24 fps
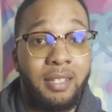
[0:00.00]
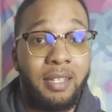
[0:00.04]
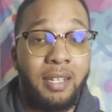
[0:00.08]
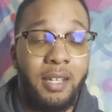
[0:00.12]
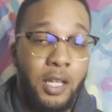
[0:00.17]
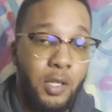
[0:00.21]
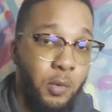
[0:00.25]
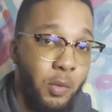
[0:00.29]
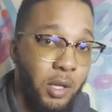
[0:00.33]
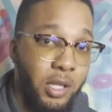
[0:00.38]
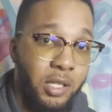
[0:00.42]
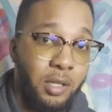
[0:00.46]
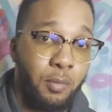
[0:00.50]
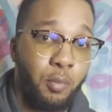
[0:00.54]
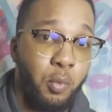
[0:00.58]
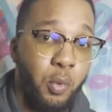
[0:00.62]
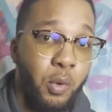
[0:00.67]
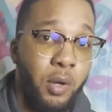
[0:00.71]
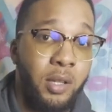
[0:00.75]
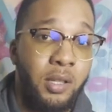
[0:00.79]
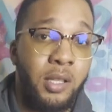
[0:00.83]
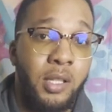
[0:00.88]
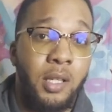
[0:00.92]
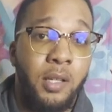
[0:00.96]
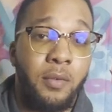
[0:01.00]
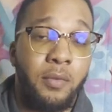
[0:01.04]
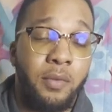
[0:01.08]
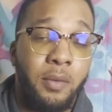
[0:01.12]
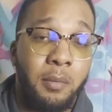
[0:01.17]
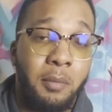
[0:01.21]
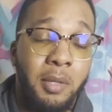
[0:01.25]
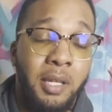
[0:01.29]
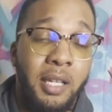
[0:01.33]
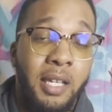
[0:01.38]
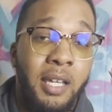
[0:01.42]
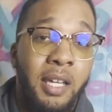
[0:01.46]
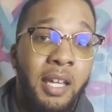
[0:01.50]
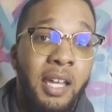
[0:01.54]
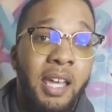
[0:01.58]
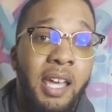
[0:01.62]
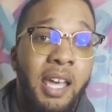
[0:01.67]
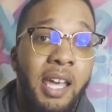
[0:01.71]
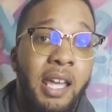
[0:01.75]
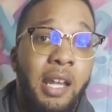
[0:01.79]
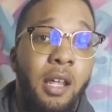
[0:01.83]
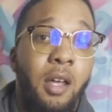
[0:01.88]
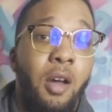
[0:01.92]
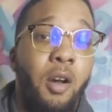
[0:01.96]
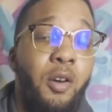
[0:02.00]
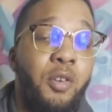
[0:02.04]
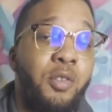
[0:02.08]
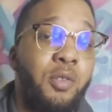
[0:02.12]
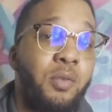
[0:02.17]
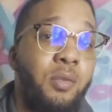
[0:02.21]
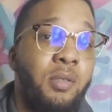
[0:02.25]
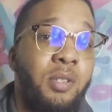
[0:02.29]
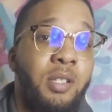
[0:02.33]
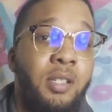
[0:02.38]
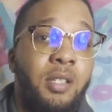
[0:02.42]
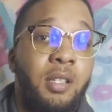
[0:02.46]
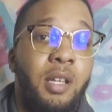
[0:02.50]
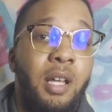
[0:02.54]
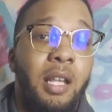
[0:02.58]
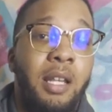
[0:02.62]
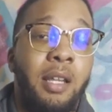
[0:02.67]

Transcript: And that's why it's an important thing for me. And I also just, I